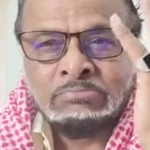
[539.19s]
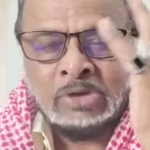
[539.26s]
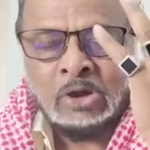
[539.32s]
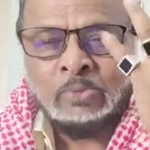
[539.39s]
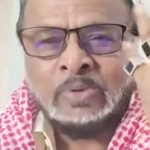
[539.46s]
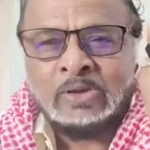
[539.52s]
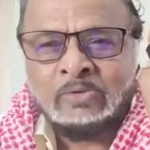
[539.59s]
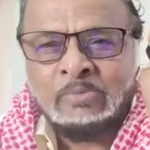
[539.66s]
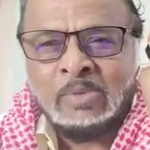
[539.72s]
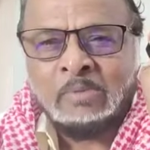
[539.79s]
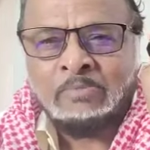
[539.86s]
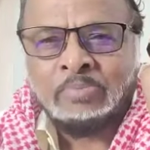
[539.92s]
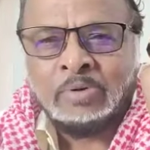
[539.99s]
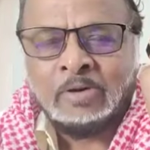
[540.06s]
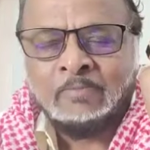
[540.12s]
All we can
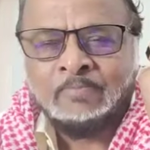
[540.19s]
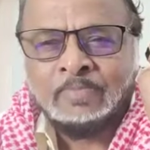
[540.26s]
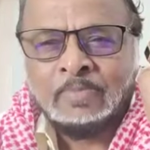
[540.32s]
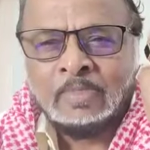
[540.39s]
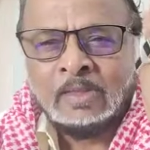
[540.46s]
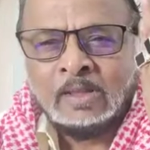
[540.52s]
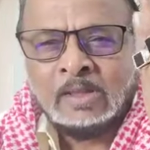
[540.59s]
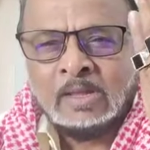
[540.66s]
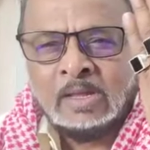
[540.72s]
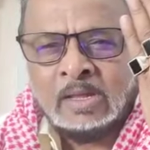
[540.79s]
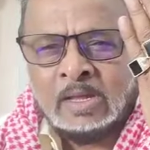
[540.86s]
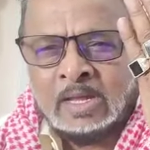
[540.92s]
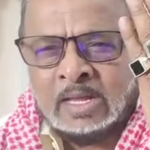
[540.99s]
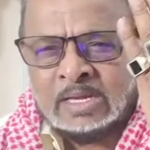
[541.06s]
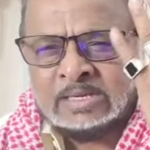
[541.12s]
remember
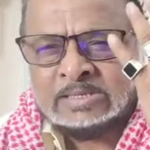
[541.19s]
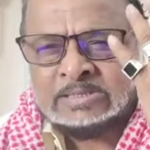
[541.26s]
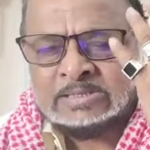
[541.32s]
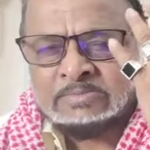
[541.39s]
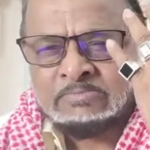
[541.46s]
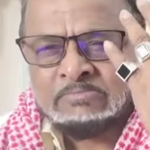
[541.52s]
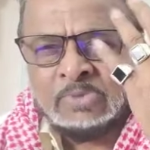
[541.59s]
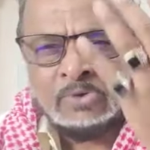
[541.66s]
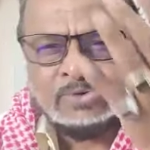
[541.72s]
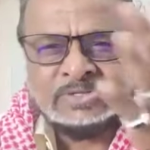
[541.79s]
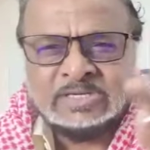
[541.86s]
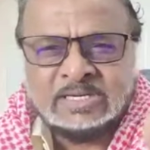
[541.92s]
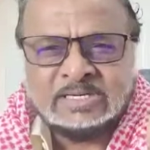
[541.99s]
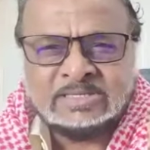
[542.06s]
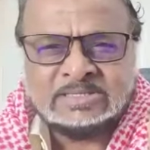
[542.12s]
is
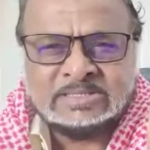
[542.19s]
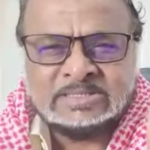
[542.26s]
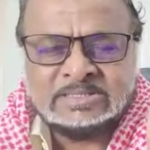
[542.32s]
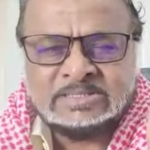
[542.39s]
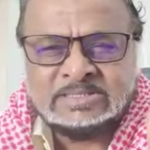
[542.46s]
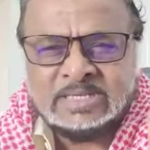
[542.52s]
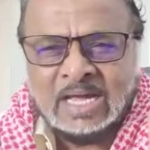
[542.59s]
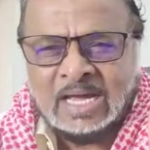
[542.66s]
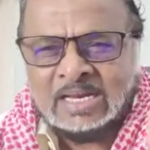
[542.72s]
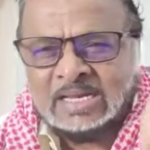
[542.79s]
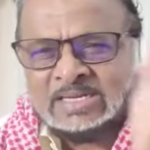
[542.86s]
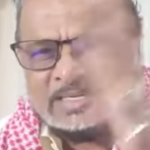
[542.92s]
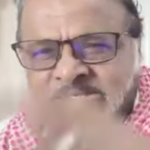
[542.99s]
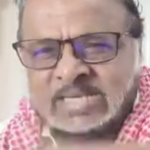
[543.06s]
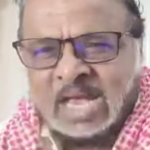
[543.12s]
Moses and
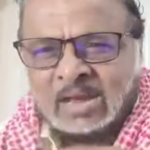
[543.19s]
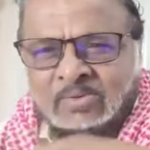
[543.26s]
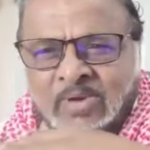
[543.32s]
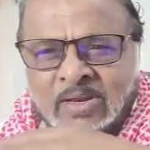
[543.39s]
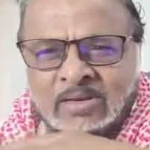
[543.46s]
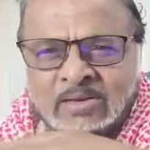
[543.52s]
his siren,